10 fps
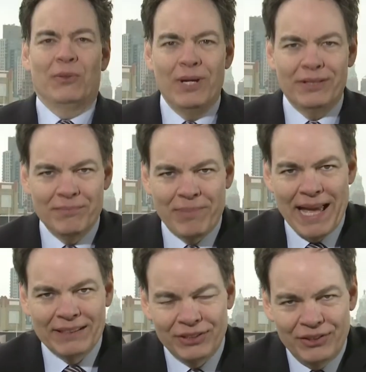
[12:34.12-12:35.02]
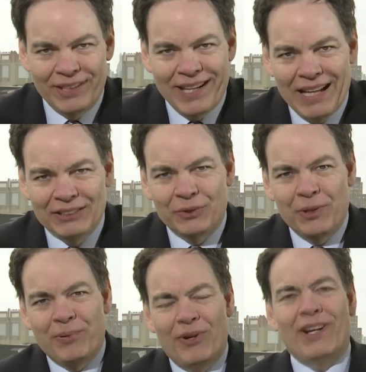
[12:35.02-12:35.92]
Welcome back to the Keiser
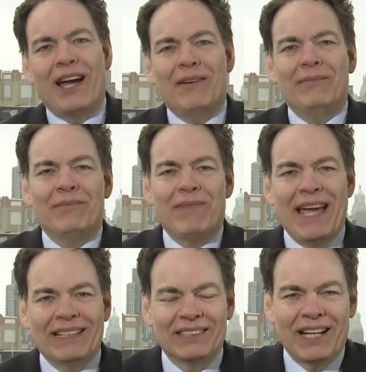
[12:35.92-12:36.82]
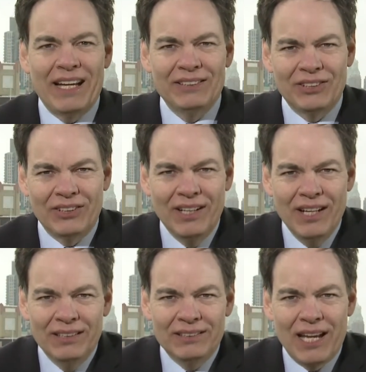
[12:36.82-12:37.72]
Report. I'm Max Keiser.
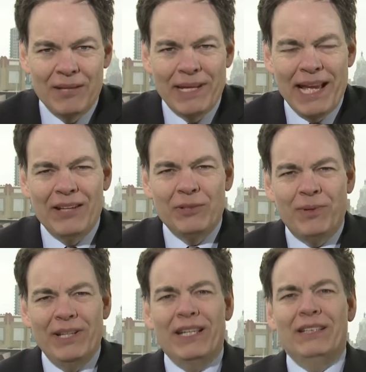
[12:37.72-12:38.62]
Time now to bring